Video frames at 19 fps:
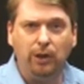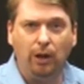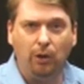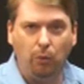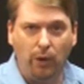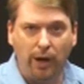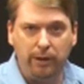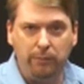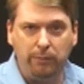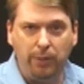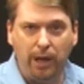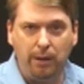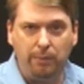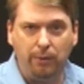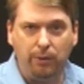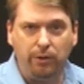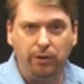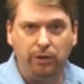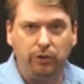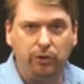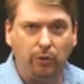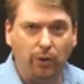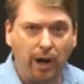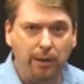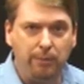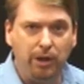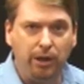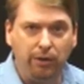a white paper
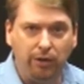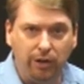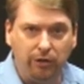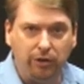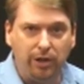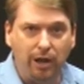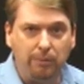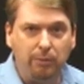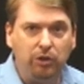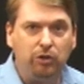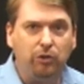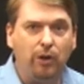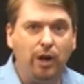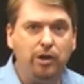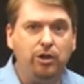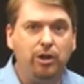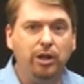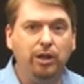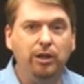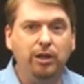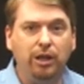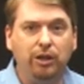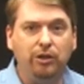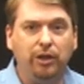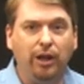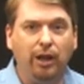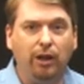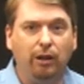describing this demonstration in
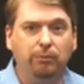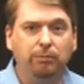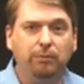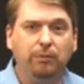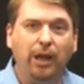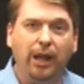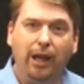detail,